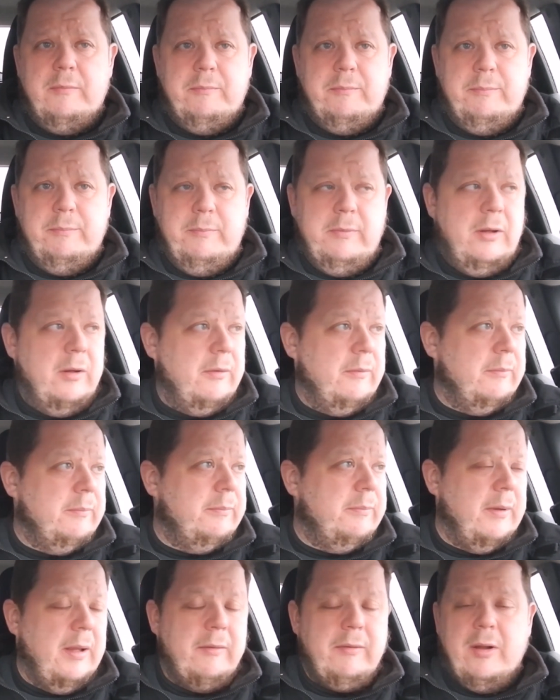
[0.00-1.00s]
I've
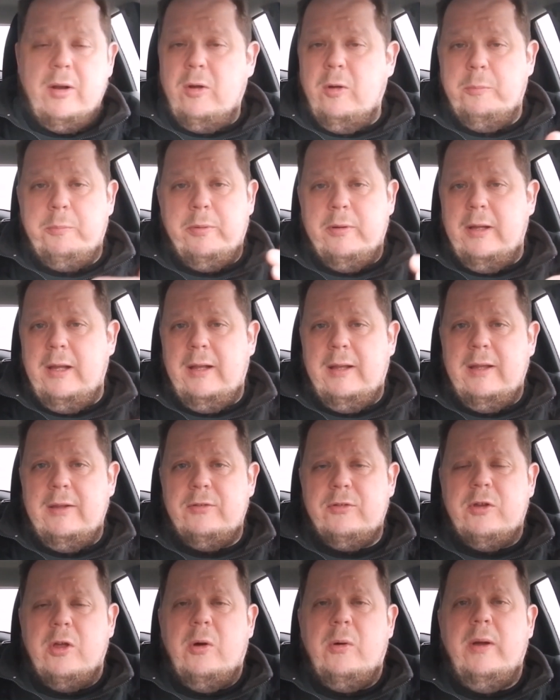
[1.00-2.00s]
got a whole
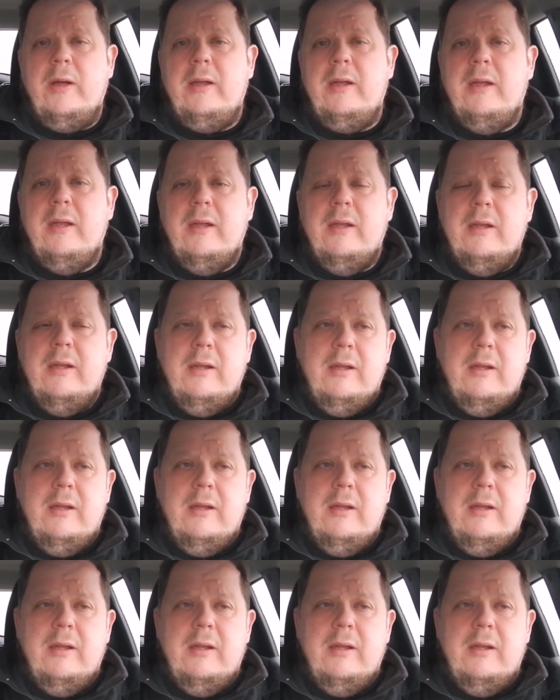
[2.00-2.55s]
playlist going.